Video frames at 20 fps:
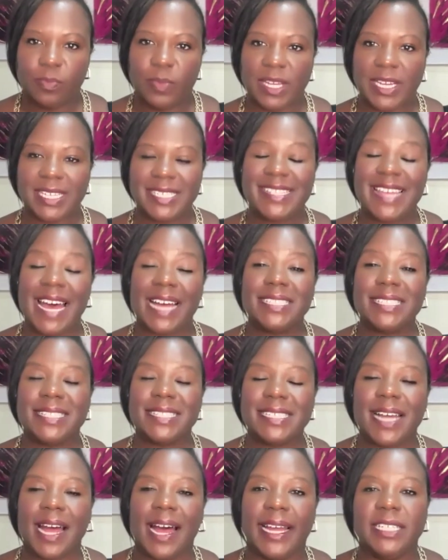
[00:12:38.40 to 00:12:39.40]
because that's
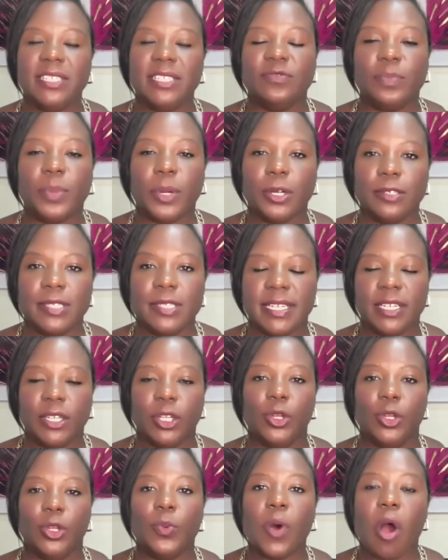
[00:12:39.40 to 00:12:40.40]
the kind of
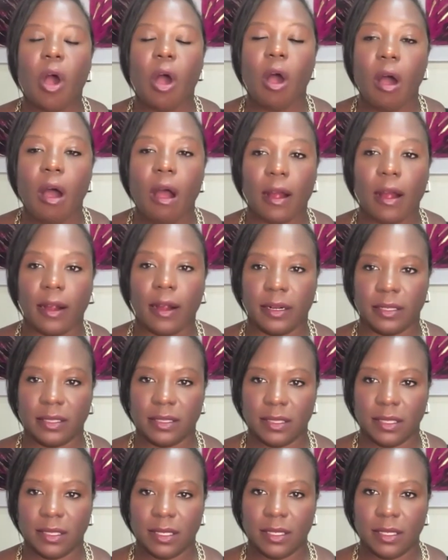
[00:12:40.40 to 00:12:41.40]
person you are.
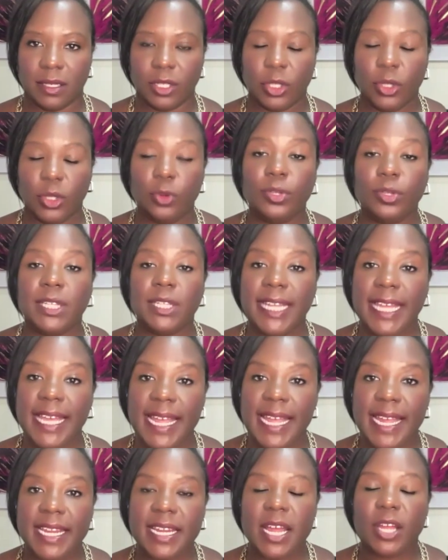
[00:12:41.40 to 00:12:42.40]
You
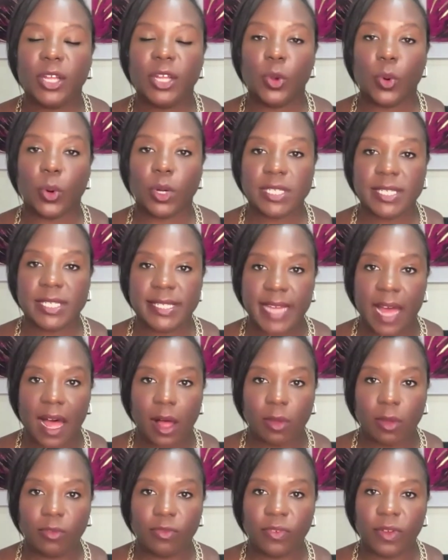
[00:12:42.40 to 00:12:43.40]
lead
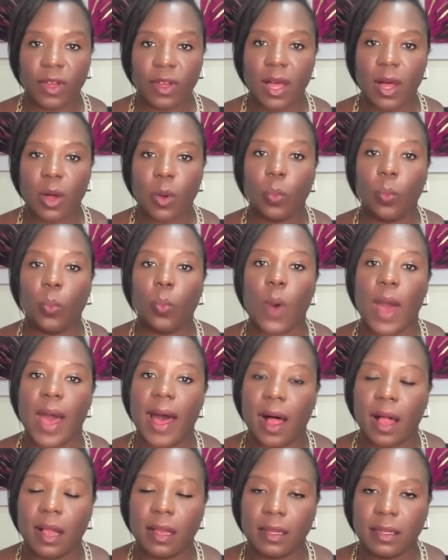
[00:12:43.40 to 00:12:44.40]
yourself
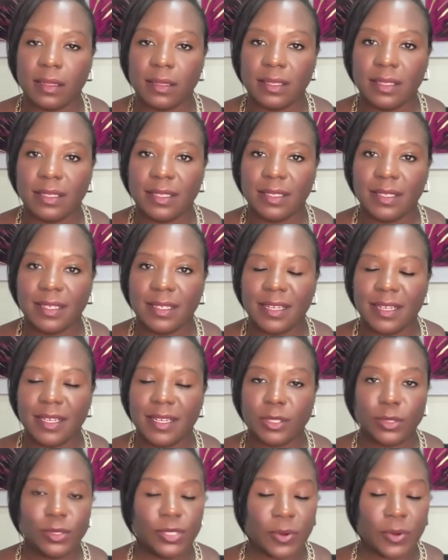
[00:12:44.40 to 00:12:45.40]
well.
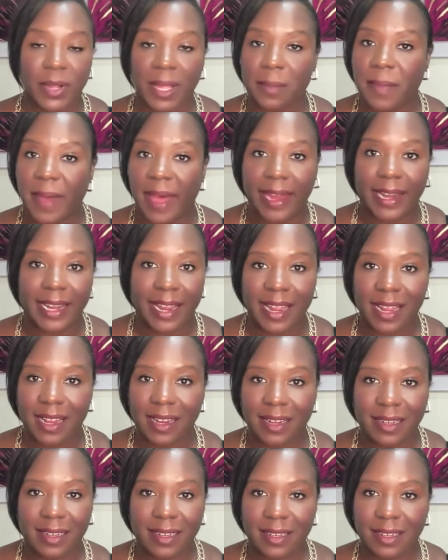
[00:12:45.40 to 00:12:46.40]
You don't get petty.
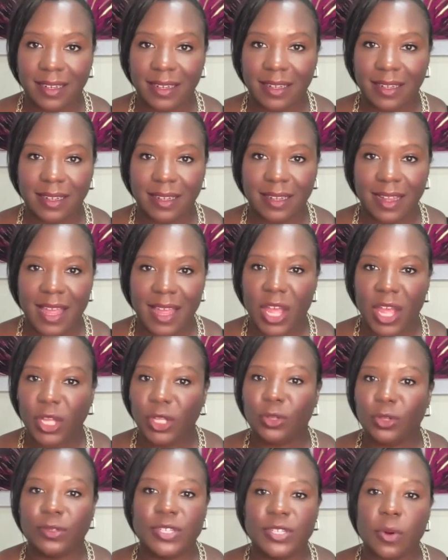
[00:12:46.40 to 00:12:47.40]

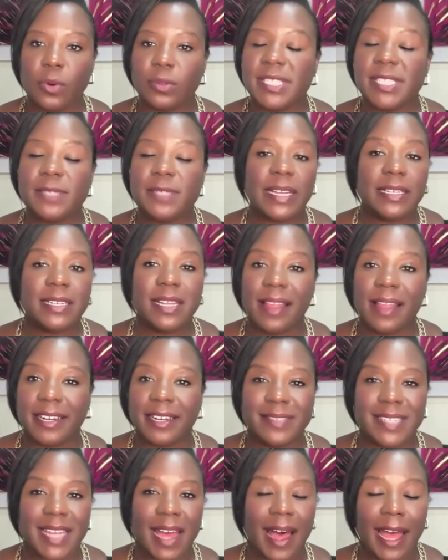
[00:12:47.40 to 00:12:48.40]
You don't spend a
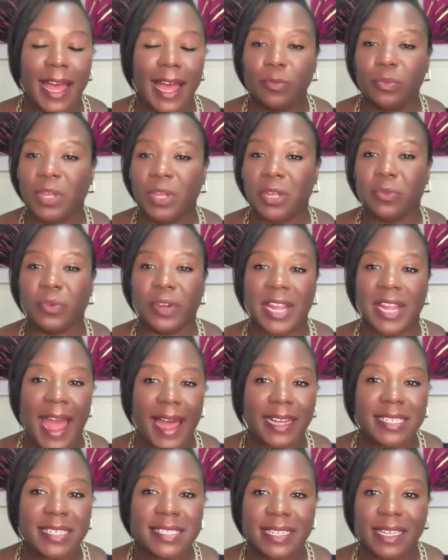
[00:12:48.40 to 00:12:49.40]
lot of time being
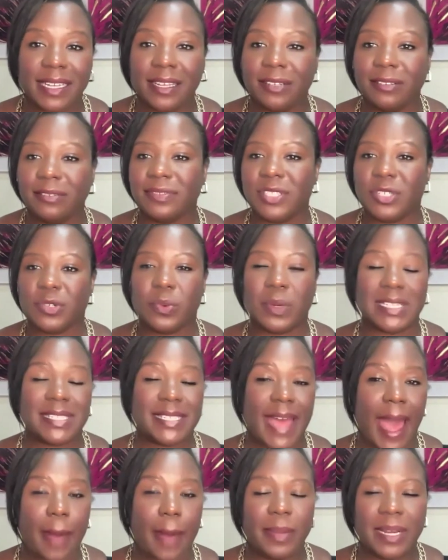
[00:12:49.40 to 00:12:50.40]
reactive to
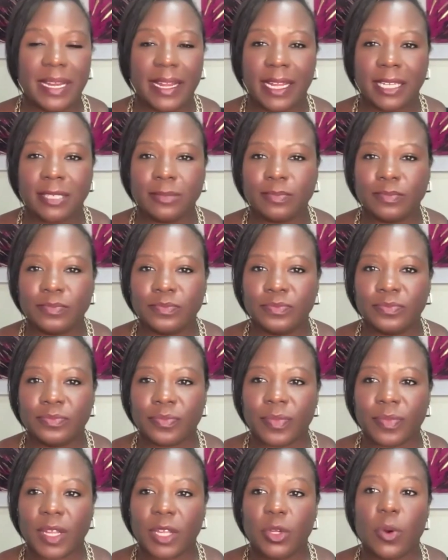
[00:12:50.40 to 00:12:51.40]
what's happening.
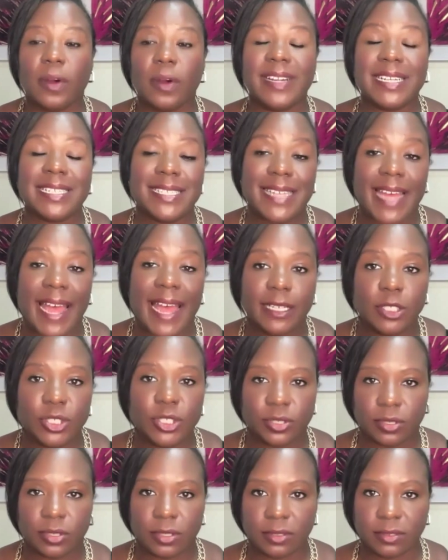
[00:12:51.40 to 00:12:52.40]
You are
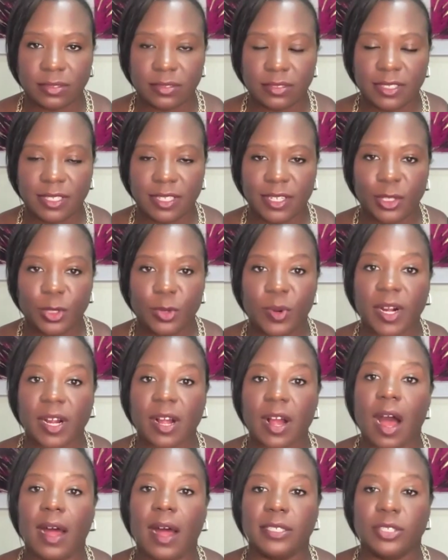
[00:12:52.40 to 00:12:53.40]
intentional, you are
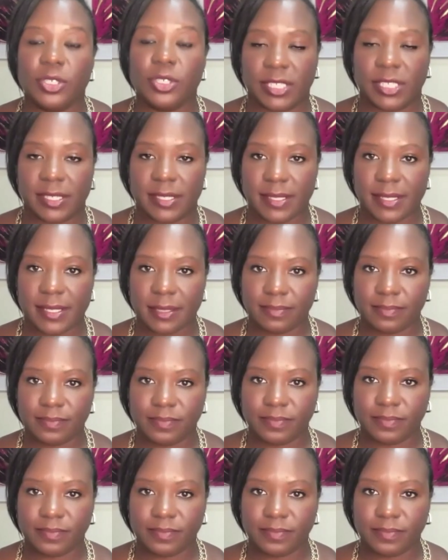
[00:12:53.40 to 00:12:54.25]
conscious.